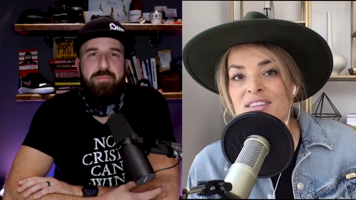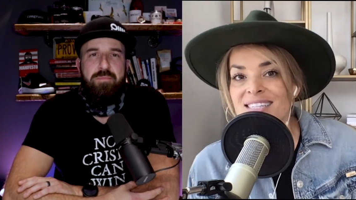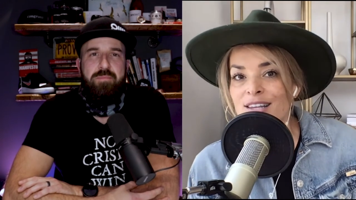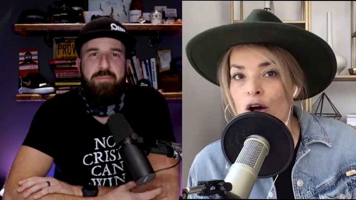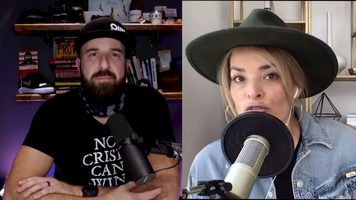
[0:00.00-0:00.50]
Speaker 1: the
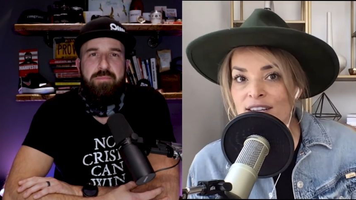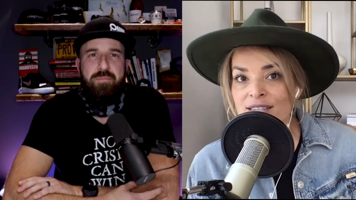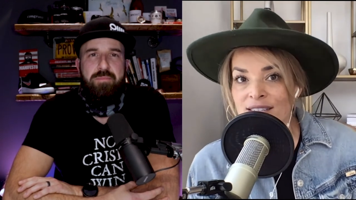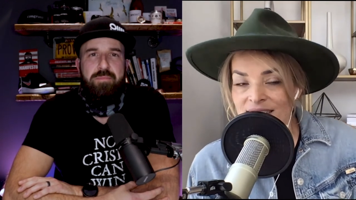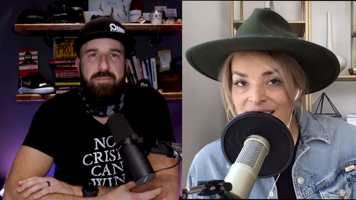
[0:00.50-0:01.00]

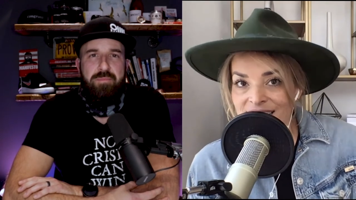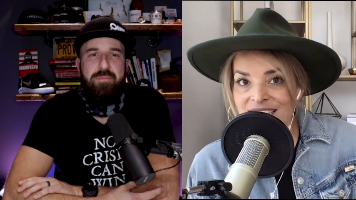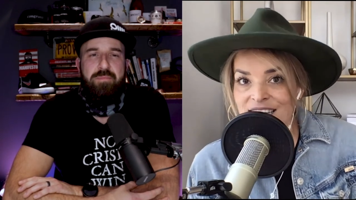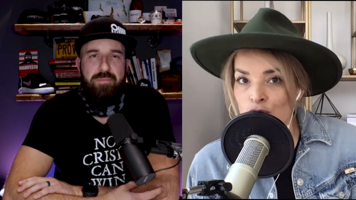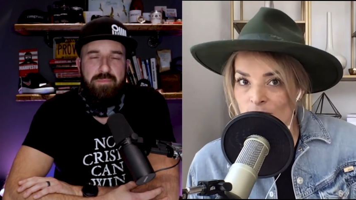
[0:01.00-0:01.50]
selflessness
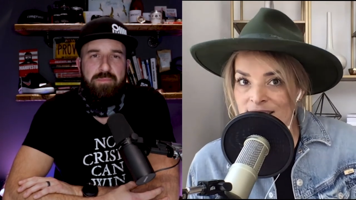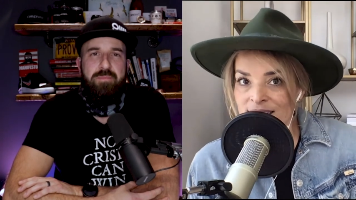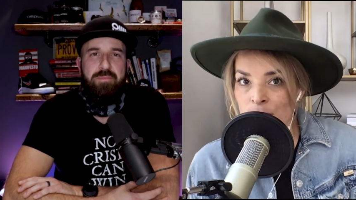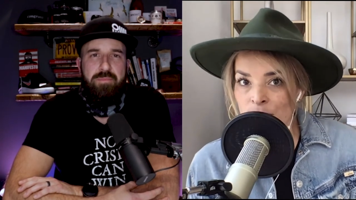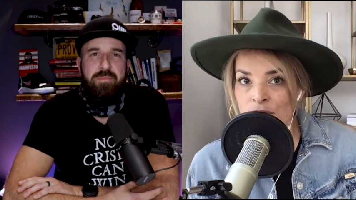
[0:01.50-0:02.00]
didn't
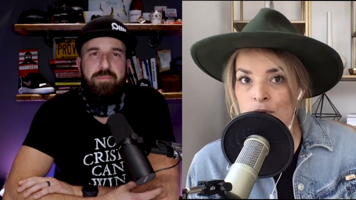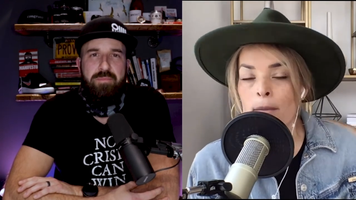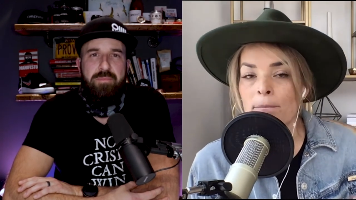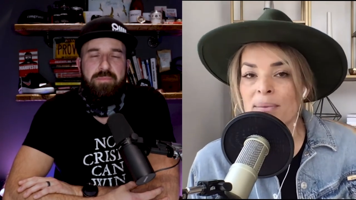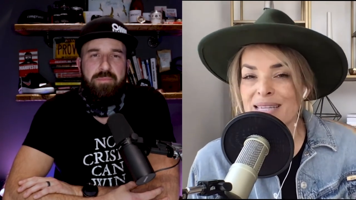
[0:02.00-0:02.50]
resonate with you,
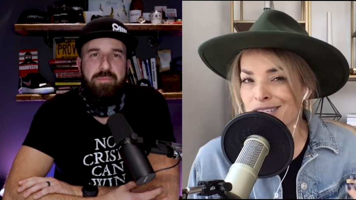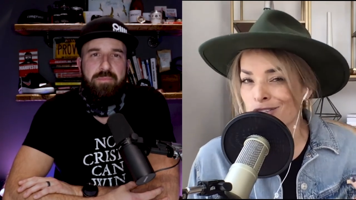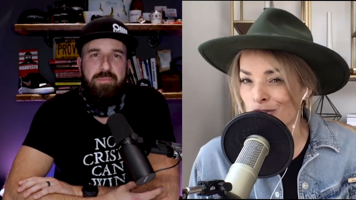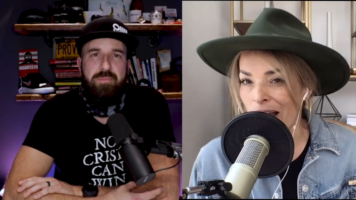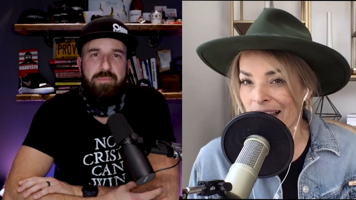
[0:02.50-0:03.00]
a business
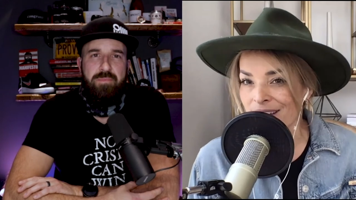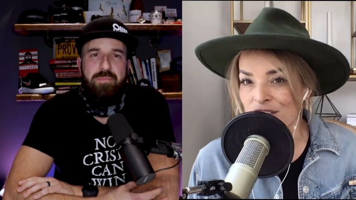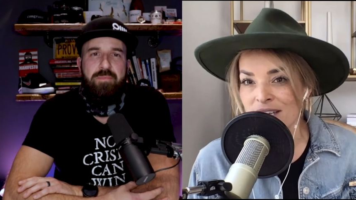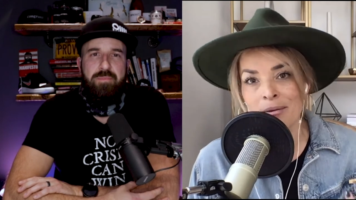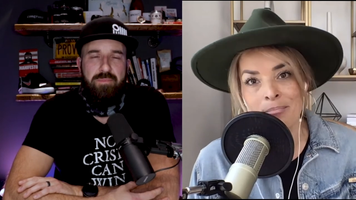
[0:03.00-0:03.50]

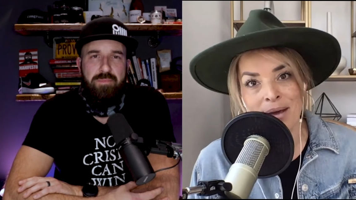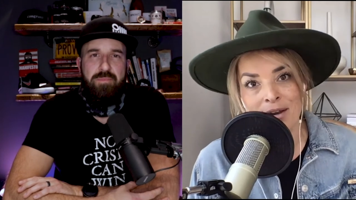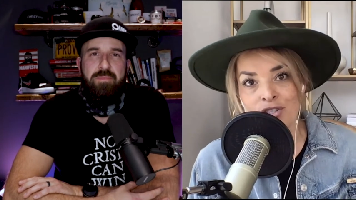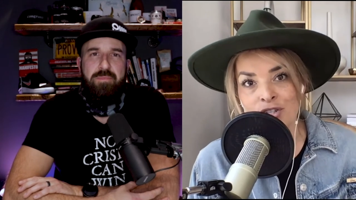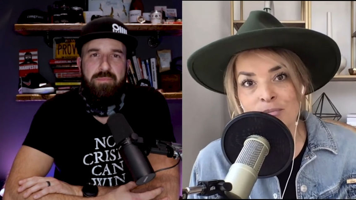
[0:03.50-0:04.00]
strategy it
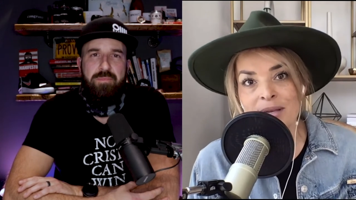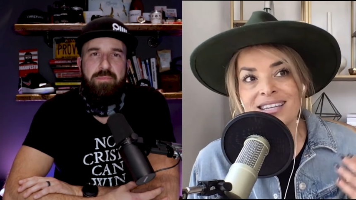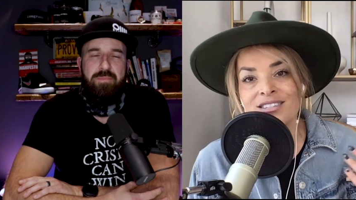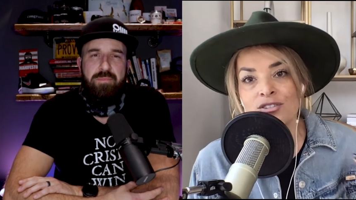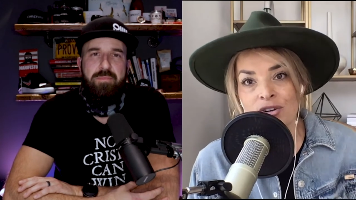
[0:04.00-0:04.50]
better should
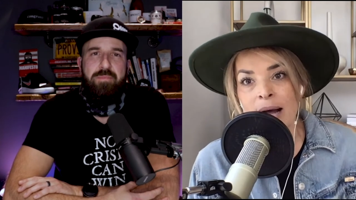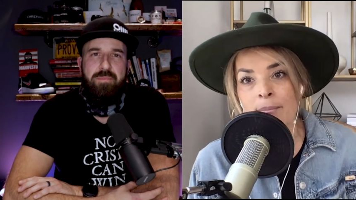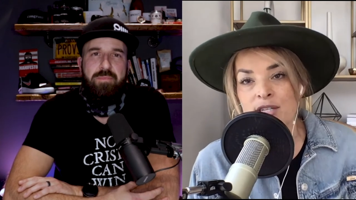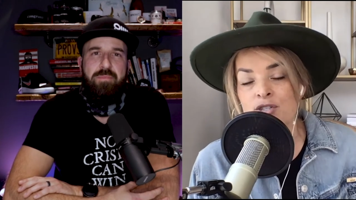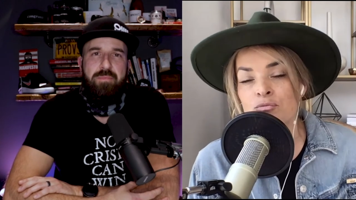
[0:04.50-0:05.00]
because your
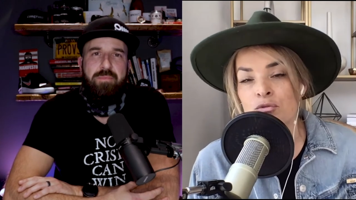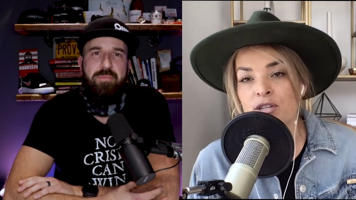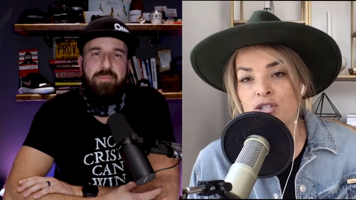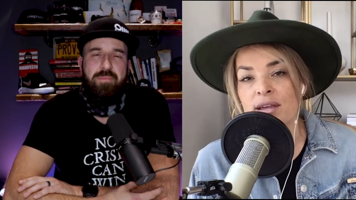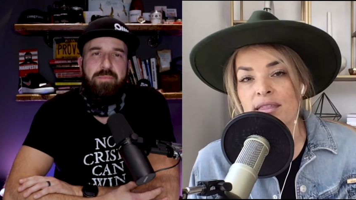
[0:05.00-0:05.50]
competition will
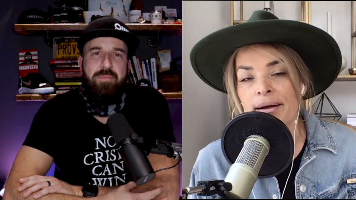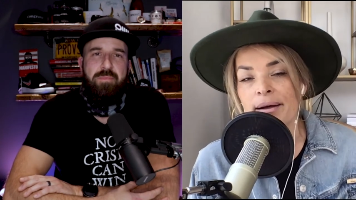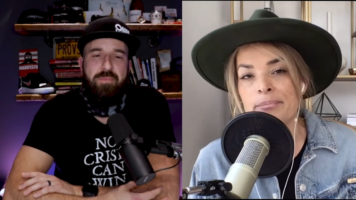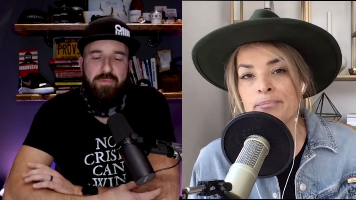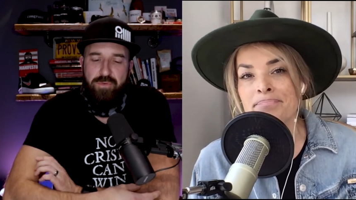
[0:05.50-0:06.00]
be doing that.
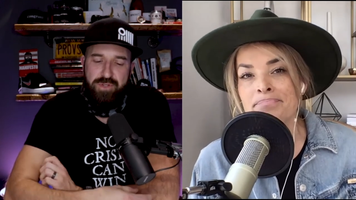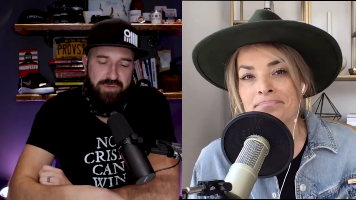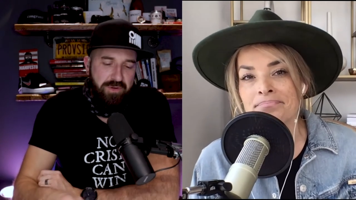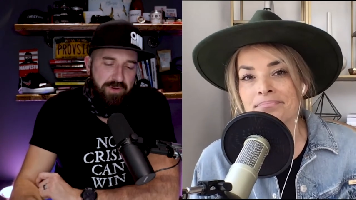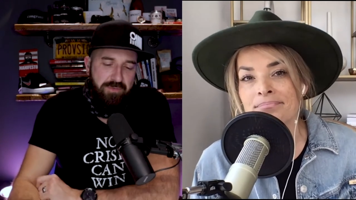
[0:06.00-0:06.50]
Speaker 2: For
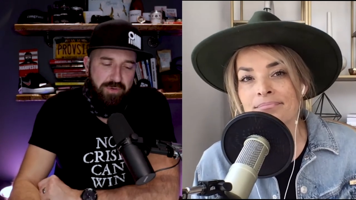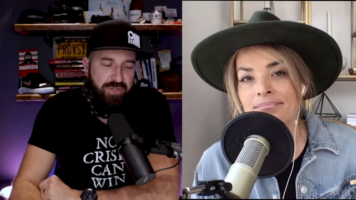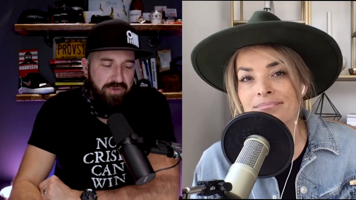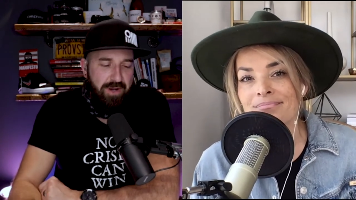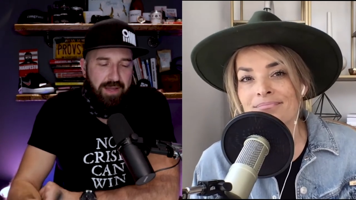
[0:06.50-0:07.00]
sure, for
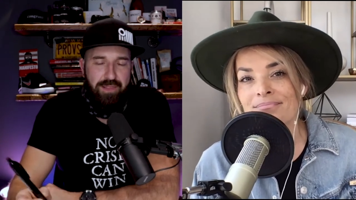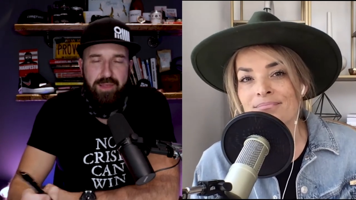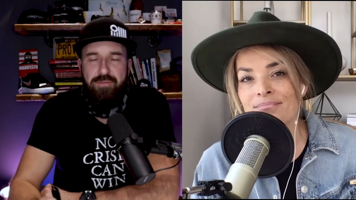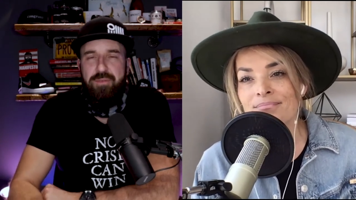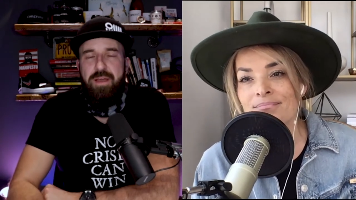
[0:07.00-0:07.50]
sure. I
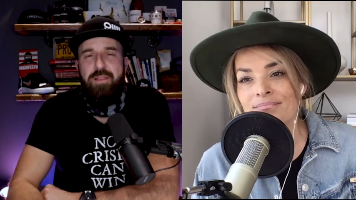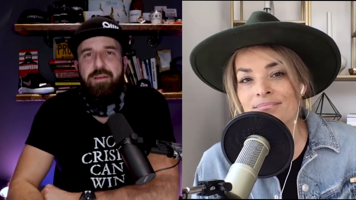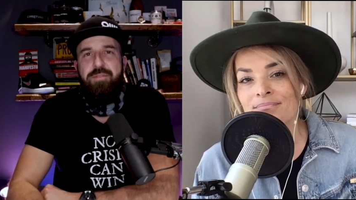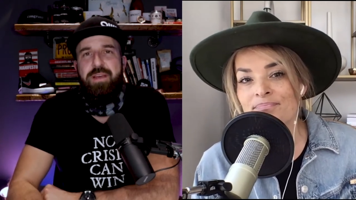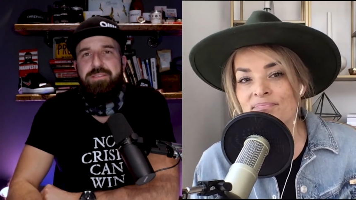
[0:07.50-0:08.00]
love I
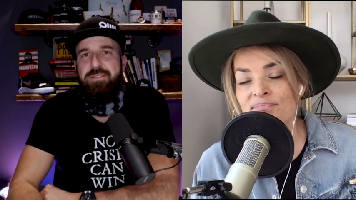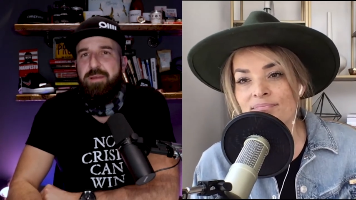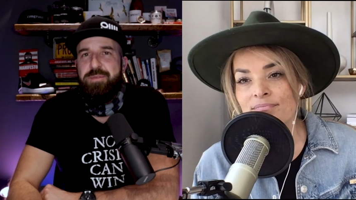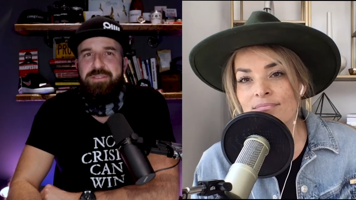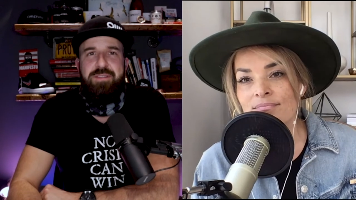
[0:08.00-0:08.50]
love that
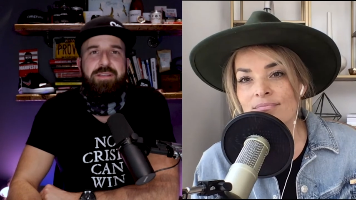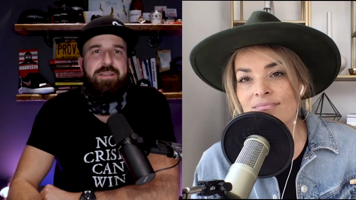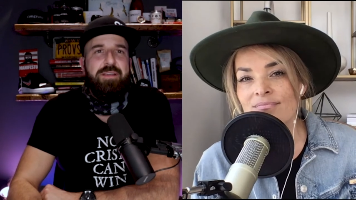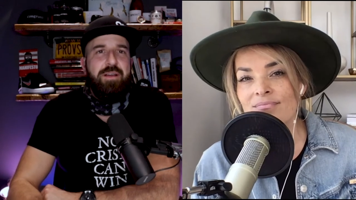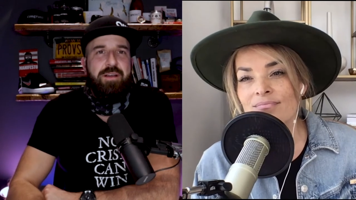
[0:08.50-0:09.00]
Simon Sinek
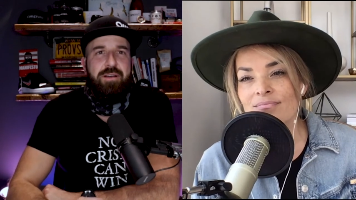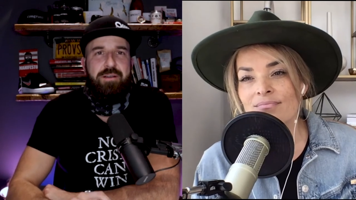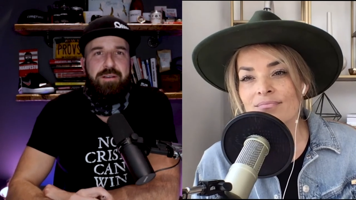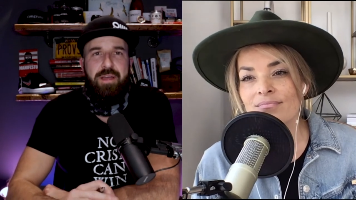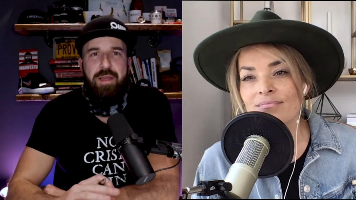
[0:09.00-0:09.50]

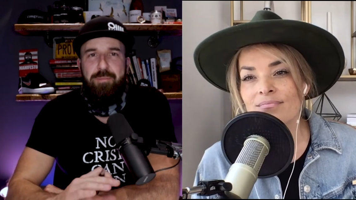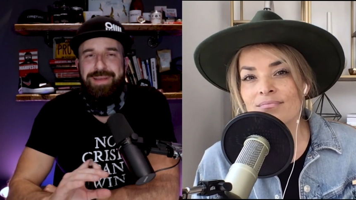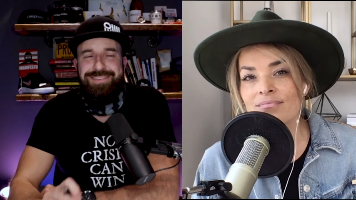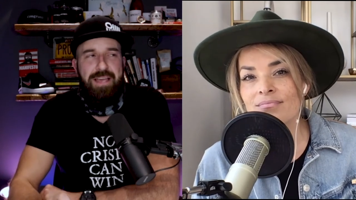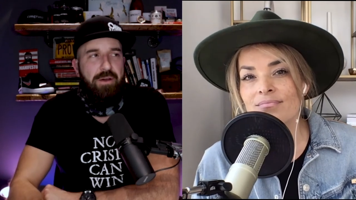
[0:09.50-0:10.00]
uh,
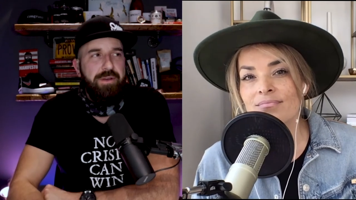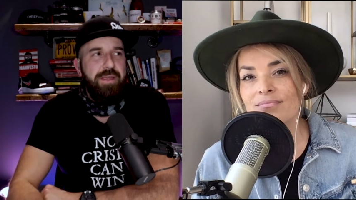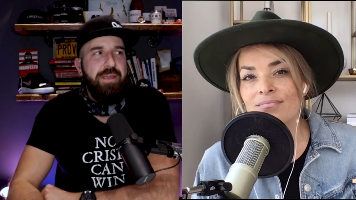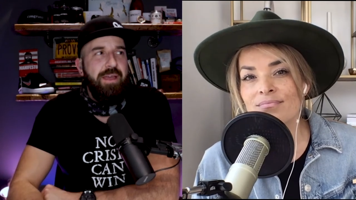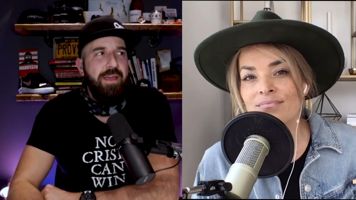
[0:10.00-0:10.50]

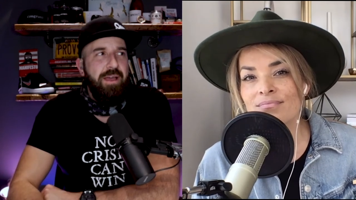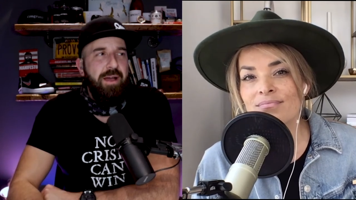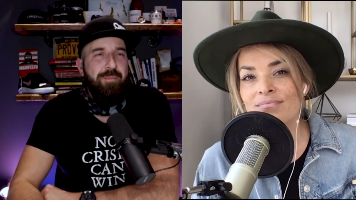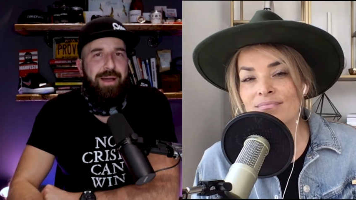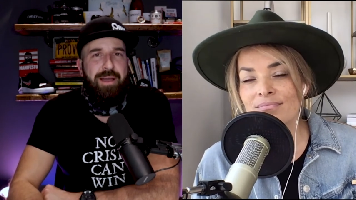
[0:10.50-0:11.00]
mentality.
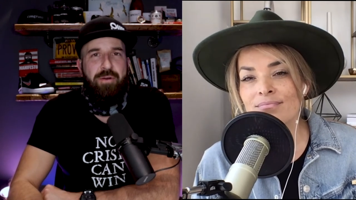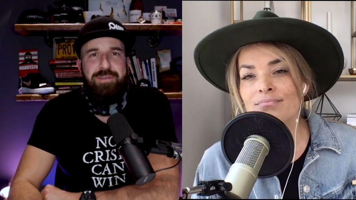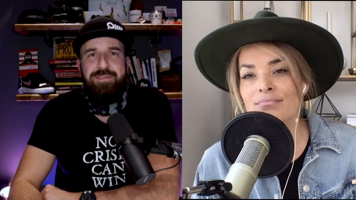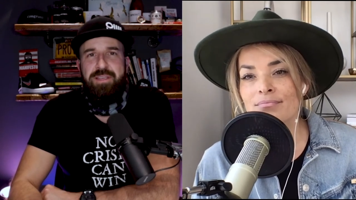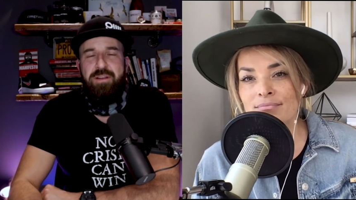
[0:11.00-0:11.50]
Um, I
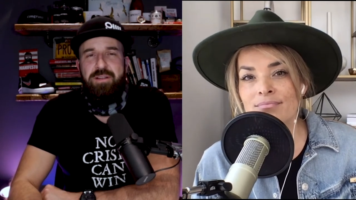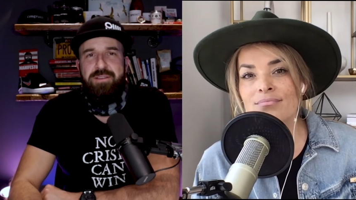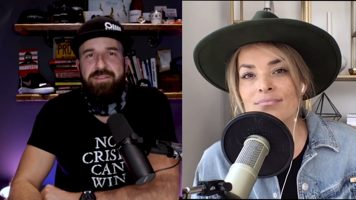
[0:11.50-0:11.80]
always lean on